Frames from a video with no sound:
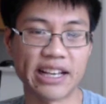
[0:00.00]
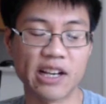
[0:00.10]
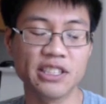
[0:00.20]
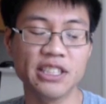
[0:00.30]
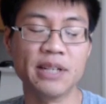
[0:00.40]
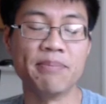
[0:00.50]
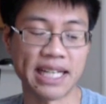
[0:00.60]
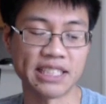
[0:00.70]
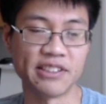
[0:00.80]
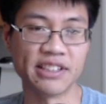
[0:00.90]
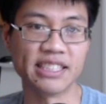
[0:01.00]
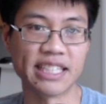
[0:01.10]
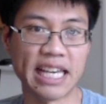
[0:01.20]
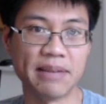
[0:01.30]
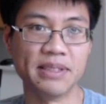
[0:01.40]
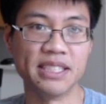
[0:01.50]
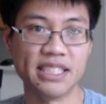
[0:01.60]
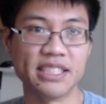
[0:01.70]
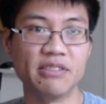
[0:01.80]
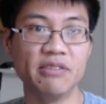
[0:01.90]
goes into mastering this game is
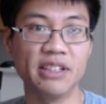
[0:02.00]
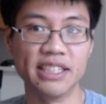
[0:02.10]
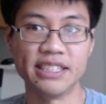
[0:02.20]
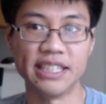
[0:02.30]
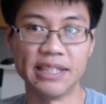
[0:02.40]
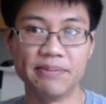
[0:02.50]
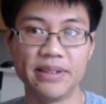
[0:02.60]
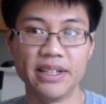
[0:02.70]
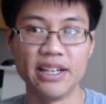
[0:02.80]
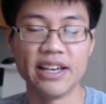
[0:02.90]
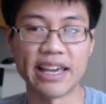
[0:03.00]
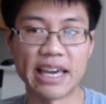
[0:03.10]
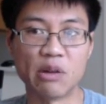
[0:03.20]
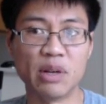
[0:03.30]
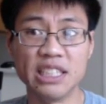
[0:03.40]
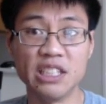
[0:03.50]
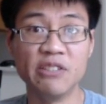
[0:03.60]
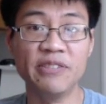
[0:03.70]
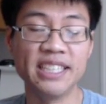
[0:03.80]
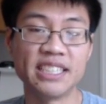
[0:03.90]
just really steep. And once
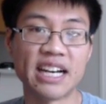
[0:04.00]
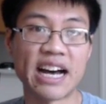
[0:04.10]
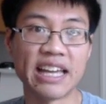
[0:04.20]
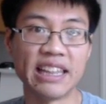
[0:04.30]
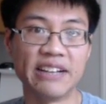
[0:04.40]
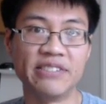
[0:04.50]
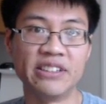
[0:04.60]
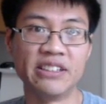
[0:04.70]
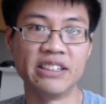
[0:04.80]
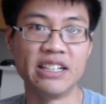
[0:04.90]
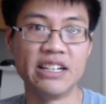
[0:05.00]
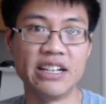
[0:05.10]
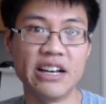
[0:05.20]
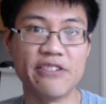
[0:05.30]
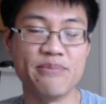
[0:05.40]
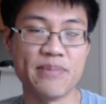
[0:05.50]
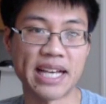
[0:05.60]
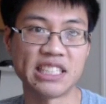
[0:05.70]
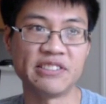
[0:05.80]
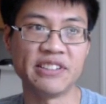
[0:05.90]
you've reached a high level of
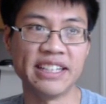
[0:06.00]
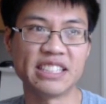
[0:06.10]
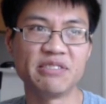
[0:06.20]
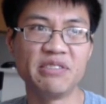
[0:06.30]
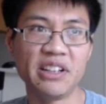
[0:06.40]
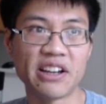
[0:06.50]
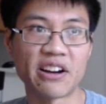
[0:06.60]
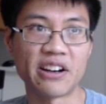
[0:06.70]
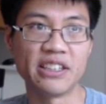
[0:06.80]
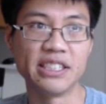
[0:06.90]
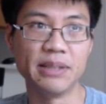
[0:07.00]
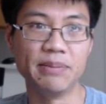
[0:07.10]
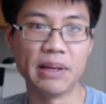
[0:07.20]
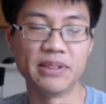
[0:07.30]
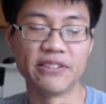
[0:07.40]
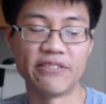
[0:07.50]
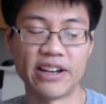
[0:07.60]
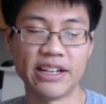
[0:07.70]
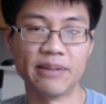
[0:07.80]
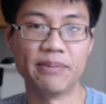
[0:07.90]
mastery, it's really hard to be able to
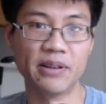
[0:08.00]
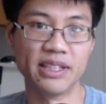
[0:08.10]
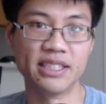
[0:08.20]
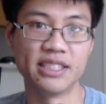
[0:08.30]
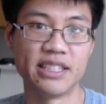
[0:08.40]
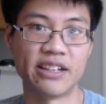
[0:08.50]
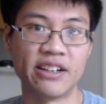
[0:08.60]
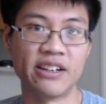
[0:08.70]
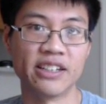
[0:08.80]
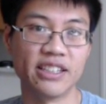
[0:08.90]
find opponents that are